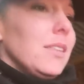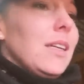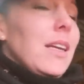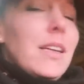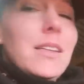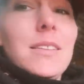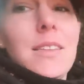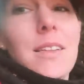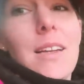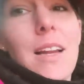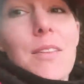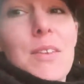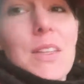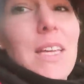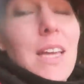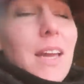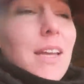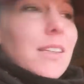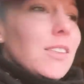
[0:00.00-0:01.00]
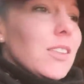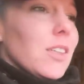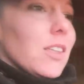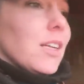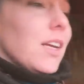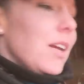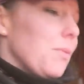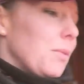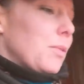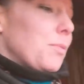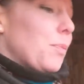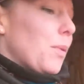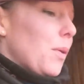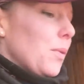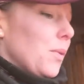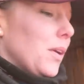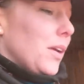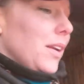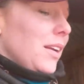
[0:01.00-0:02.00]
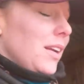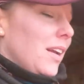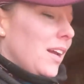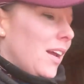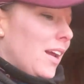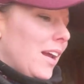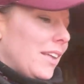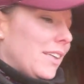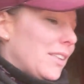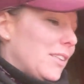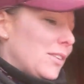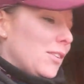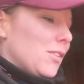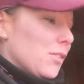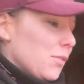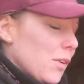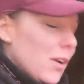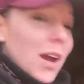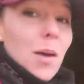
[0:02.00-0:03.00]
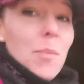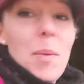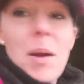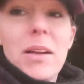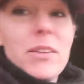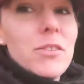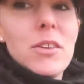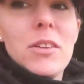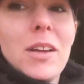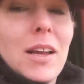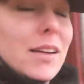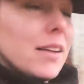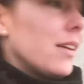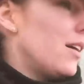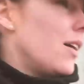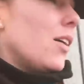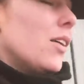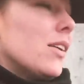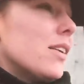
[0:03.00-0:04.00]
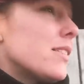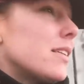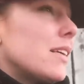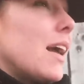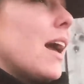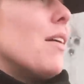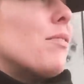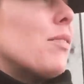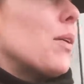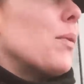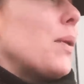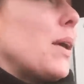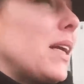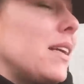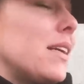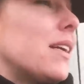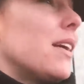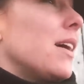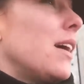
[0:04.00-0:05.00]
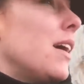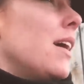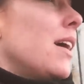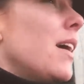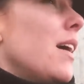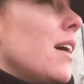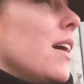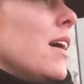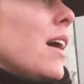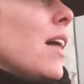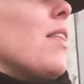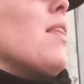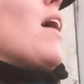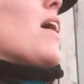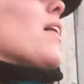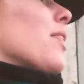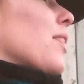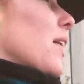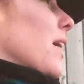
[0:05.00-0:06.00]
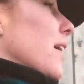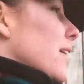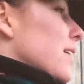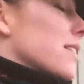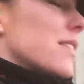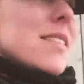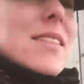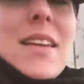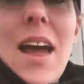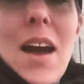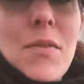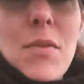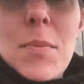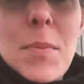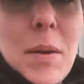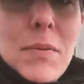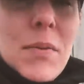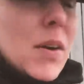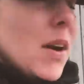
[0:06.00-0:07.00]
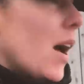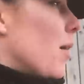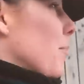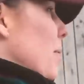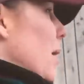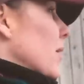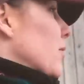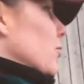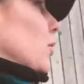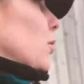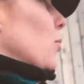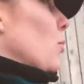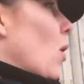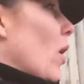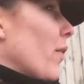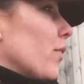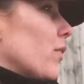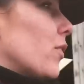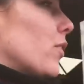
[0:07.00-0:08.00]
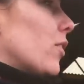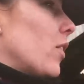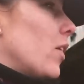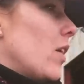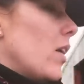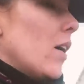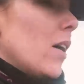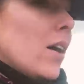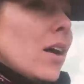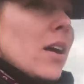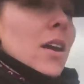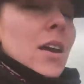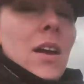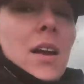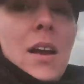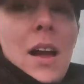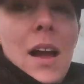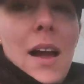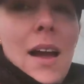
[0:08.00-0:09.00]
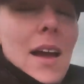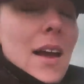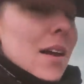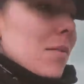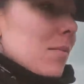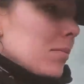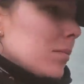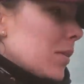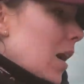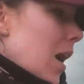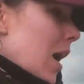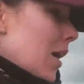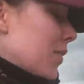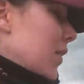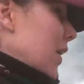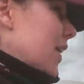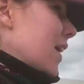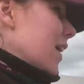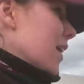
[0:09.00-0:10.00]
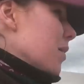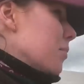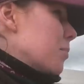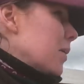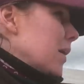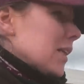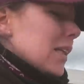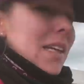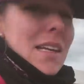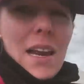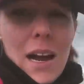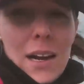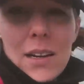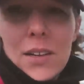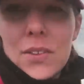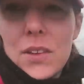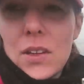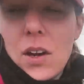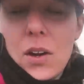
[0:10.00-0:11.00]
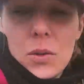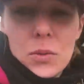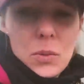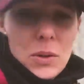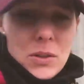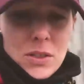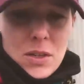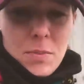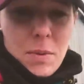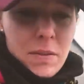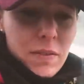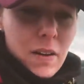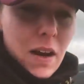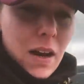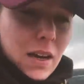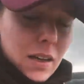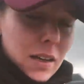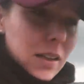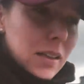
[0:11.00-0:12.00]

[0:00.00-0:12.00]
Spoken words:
it didn't have a gauge on it. It was broken, and it used to run out of petrol, like, honestly, every week. That thing has never been run out of petrol once. I think it completely knackered the old one, to be fair.